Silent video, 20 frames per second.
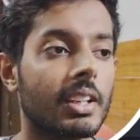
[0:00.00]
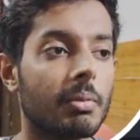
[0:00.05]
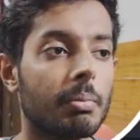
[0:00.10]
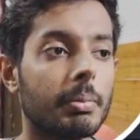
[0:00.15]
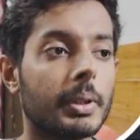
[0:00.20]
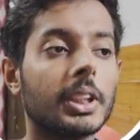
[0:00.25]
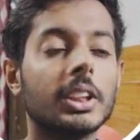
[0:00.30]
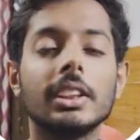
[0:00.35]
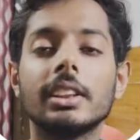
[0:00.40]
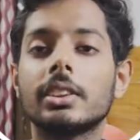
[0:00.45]

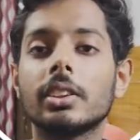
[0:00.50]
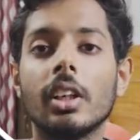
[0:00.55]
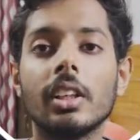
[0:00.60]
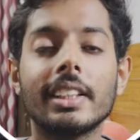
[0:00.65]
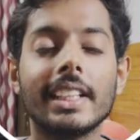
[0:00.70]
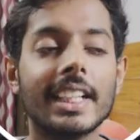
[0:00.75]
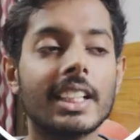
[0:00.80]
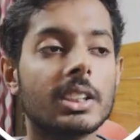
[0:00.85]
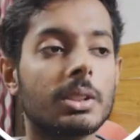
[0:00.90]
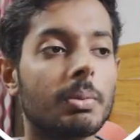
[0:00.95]
because it's all
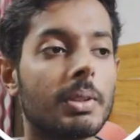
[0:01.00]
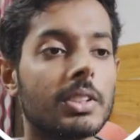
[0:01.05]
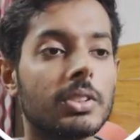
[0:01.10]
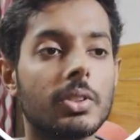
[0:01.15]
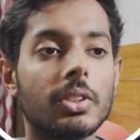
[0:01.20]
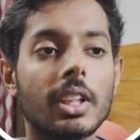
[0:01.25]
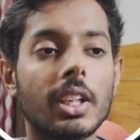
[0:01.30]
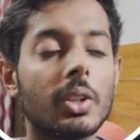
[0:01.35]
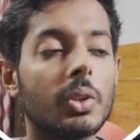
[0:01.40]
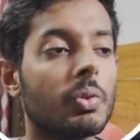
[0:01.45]
text based, you
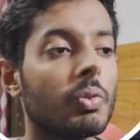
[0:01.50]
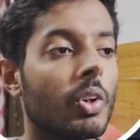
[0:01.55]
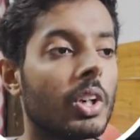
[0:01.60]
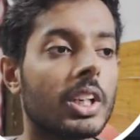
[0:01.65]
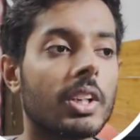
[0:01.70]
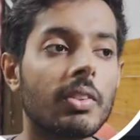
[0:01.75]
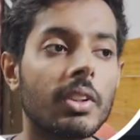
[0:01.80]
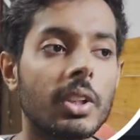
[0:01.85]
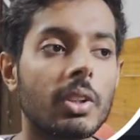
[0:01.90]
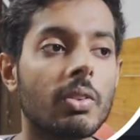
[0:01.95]
can do
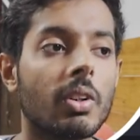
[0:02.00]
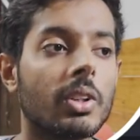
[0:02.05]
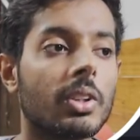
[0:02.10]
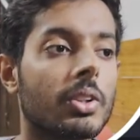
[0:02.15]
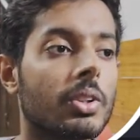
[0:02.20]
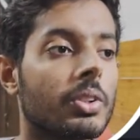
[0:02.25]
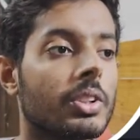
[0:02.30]
whatever you want to do.